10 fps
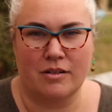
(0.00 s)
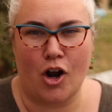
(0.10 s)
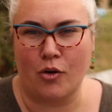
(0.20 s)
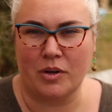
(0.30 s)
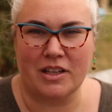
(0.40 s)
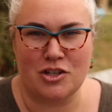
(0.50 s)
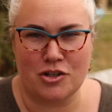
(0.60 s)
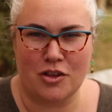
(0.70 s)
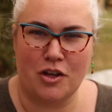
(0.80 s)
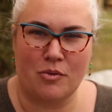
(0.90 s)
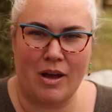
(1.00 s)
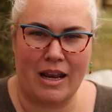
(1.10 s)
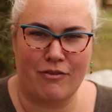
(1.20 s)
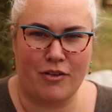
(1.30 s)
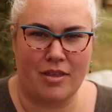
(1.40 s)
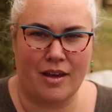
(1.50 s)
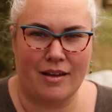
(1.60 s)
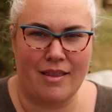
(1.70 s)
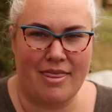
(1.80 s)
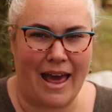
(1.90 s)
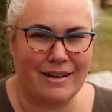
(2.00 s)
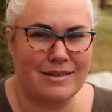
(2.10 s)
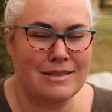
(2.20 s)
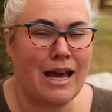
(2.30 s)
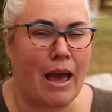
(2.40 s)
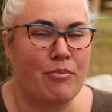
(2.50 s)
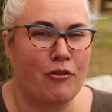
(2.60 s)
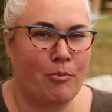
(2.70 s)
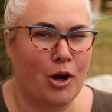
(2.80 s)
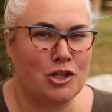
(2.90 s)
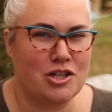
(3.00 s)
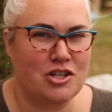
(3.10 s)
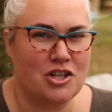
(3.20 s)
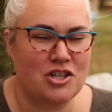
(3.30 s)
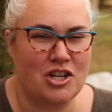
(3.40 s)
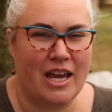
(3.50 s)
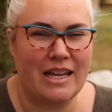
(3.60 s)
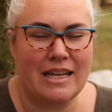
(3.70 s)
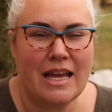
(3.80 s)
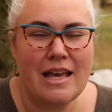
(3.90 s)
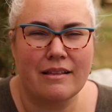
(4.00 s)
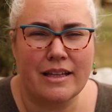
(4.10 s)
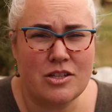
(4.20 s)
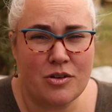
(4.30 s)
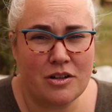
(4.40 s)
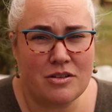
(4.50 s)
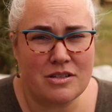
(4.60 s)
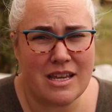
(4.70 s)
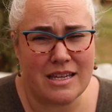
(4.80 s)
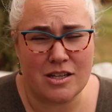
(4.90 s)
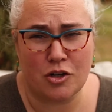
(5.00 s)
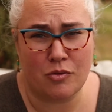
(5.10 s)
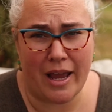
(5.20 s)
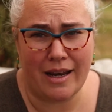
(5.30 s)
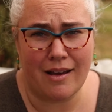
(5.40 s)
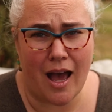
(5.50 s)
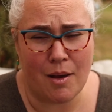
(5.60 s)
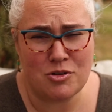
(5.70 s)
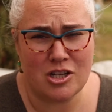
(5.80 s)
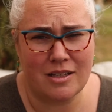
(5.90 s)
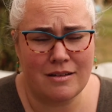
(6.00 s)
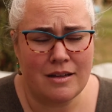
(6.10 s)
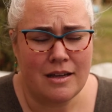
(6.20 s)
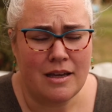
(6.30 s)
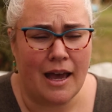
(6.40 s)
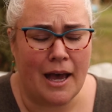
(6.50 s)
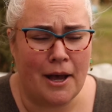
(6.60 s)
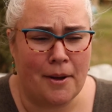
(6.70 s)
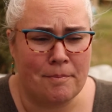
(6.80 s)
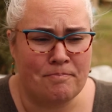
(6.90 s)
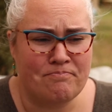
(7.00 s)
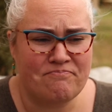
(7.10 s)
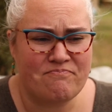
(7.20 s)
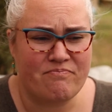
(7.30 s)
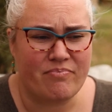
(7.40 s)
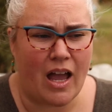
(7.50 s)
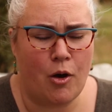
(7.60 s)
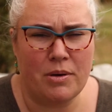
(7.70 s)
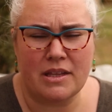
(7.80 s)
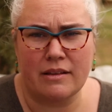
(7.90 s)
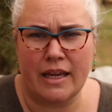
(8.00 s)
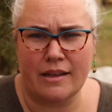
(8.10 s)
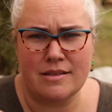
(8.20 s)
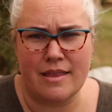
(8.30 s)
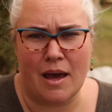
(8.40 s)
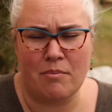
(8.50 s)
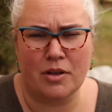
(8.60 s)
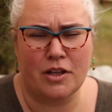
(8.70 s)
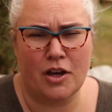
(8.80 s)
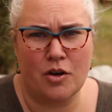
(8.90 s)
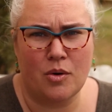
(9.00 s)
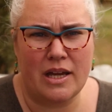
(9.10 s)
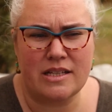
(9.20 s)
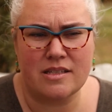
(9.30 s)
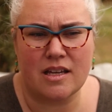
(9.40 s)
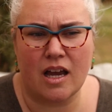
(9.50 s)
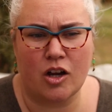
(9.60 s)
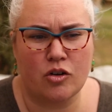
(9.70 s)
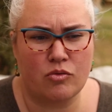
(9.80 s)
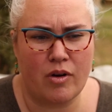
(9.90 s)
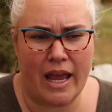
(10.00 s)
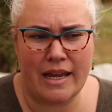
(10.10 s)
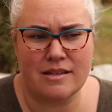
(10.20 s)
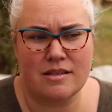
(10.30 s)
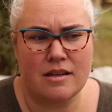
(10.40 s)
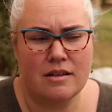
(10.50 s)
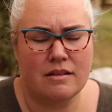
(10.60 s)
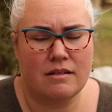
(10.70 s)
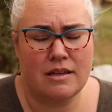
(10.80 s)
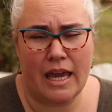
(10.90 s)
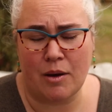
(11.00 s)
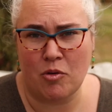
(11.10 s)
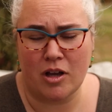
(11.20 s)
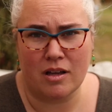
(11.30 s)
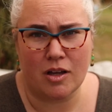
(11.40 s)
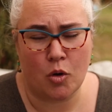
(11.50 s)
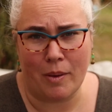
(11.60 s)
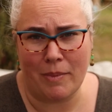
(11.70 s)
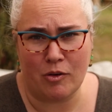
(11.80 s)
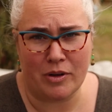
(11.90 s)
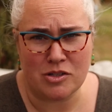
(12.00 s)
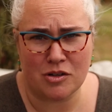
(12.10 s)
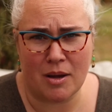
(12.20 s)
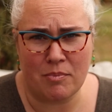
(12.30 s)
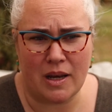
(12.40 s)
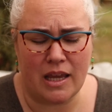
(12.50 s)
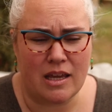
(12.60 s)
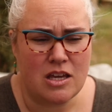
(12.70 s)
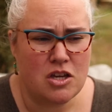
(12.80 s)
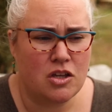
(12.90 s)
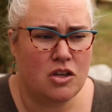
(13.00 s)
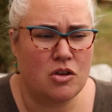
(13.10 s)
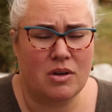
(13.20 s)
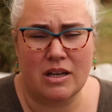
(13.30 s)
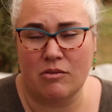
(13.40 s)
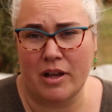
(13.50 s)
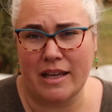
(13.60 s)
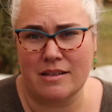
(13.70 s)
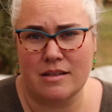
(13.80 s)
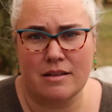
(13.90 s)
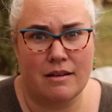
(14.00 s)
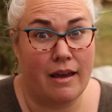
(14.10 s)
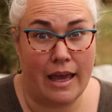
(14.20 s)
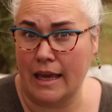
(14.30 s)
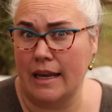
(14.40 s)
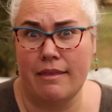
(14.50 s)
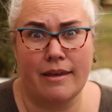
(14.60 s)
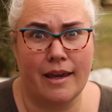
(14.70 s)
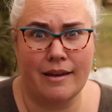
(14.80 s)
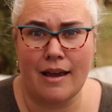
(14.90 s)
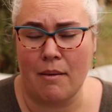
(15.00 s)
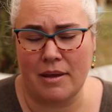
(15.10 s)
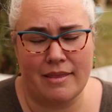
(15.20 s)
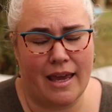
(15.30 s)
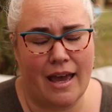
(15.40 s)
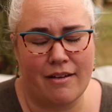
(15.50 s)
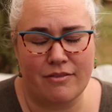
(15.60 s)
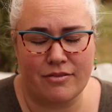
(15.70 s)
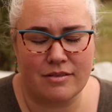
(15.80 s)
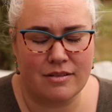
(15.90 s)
aren't really sure that you're ready for that type of purchase just yet, Lens Rental is a great option. I'll put the link to them below. It's a great camera equipment rental company. You can rent anything. I mean, they have